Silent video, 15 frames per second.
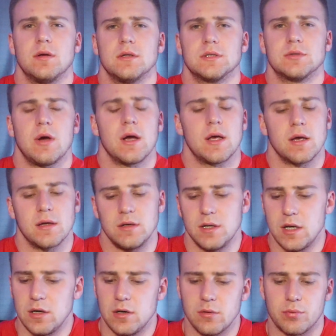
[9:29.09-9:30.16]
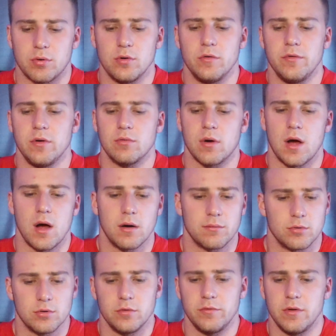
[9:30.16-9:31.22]
so I can continue to prove you wrong,
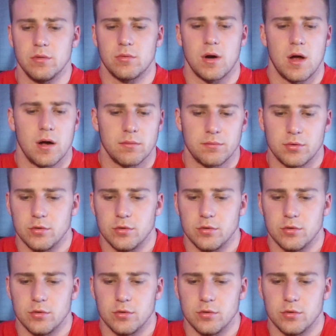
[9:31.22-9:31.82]
prove you wrong,